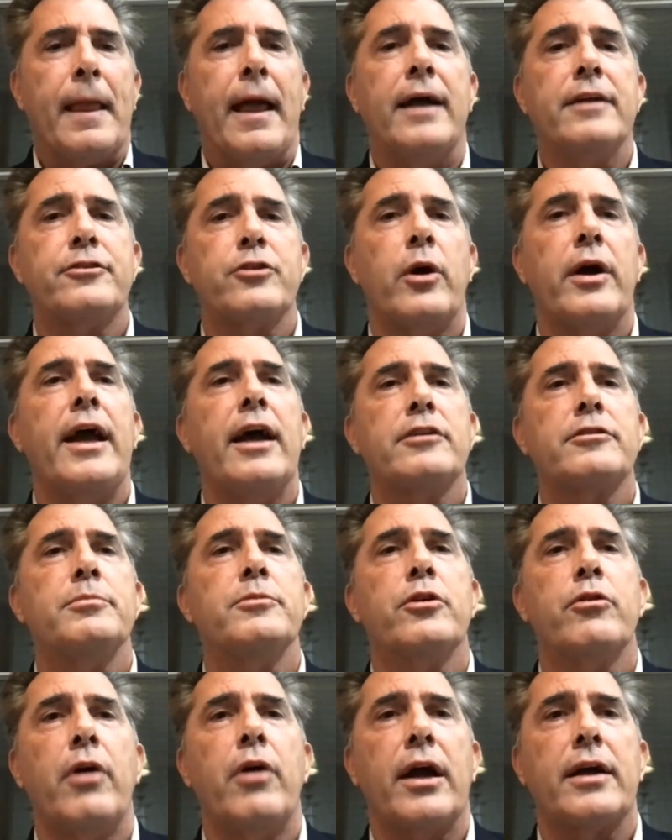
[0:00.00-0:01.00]
And so I asked
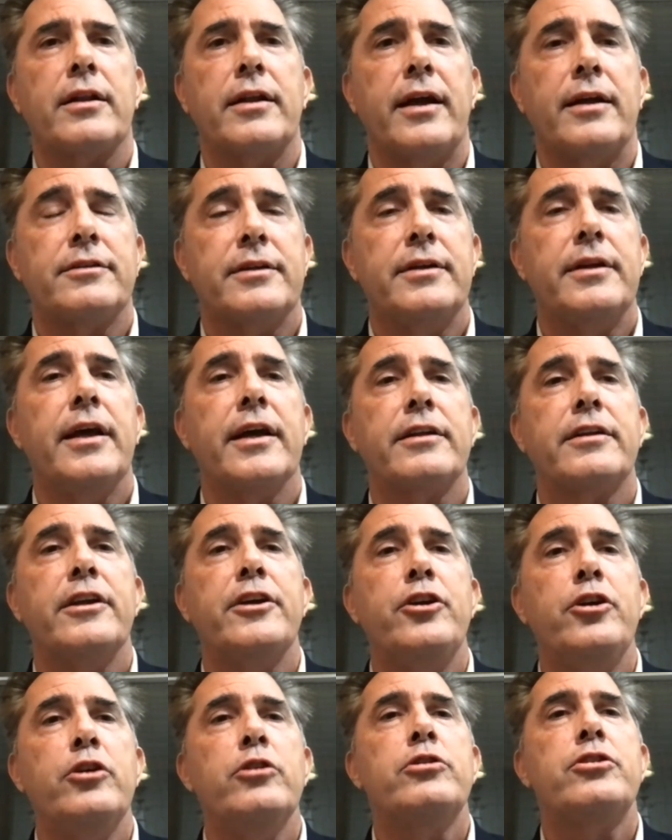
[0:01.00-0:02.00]
him directly, I said, "Nick,
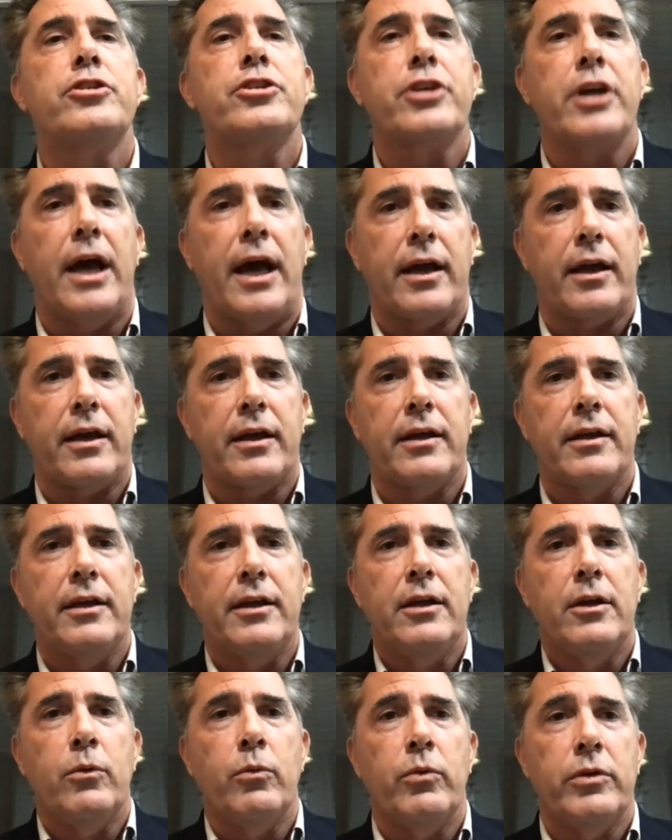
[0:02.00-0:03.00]
did you check
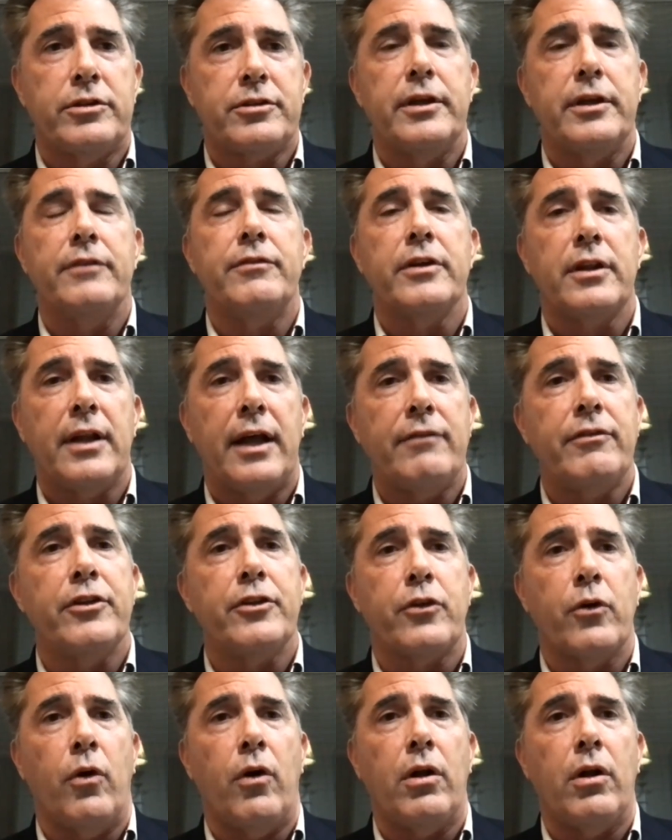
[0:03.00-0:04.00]
with Stephen
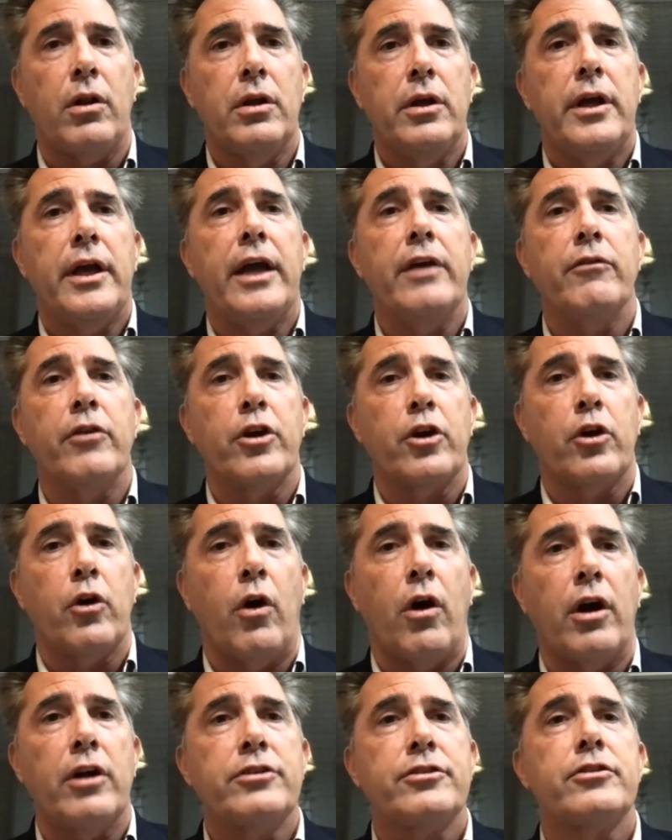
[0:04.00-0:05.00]
Leventhal in
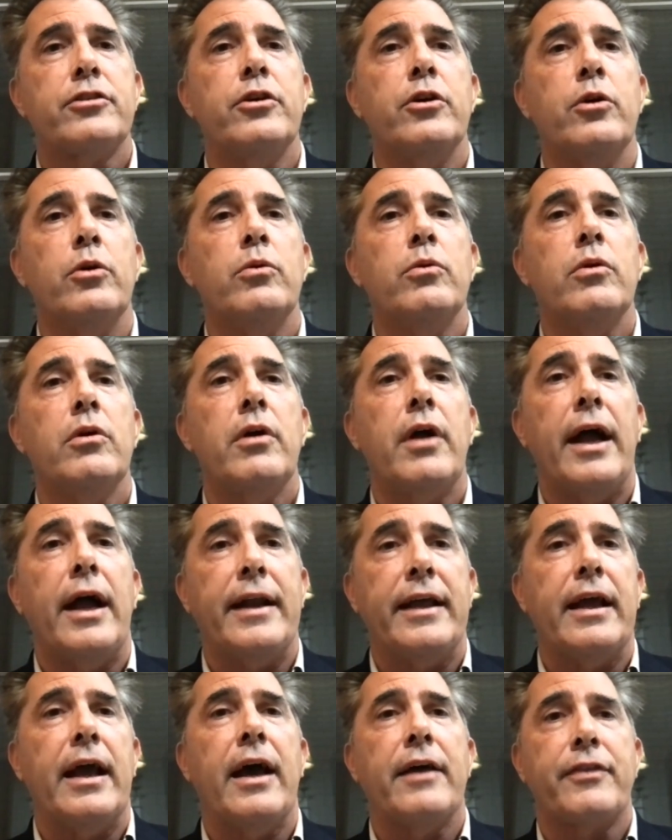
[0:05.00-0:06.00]
regards to
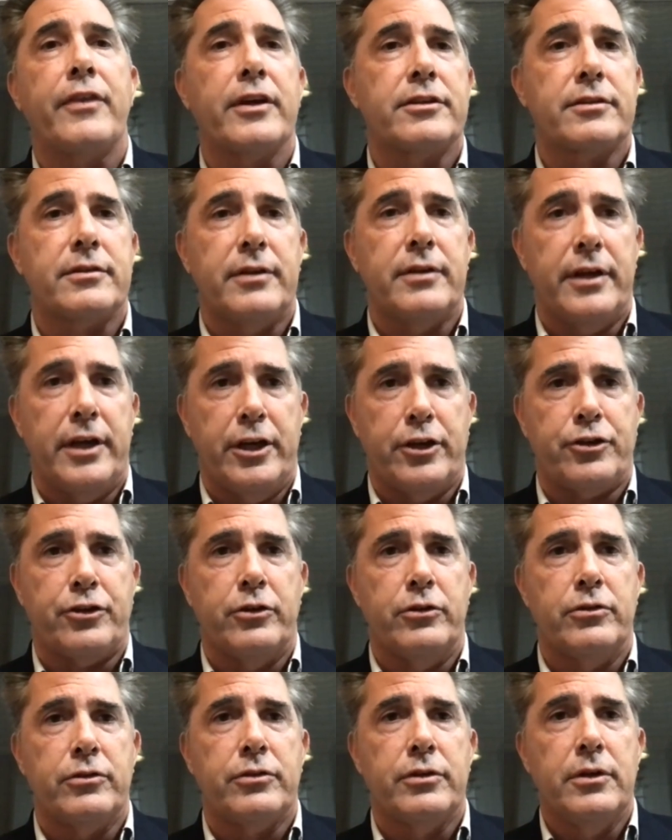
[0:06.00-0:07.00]
any ethics
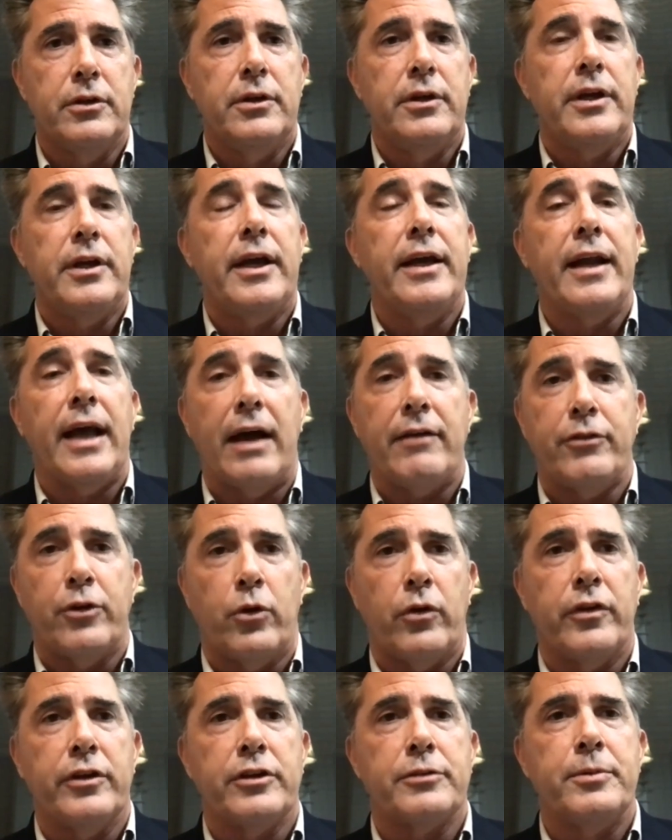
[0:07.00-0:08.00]
issues in having
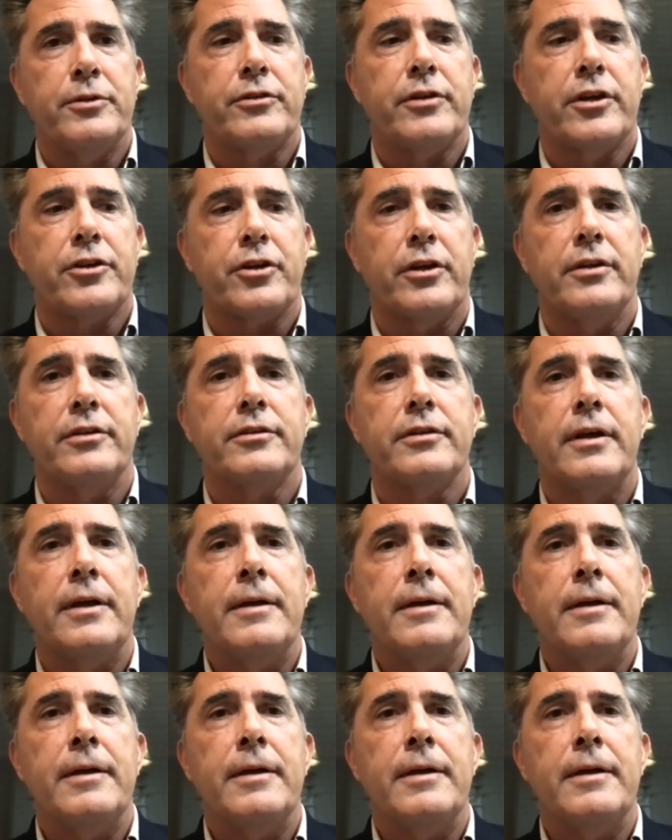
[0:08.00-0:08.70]
all these positions?"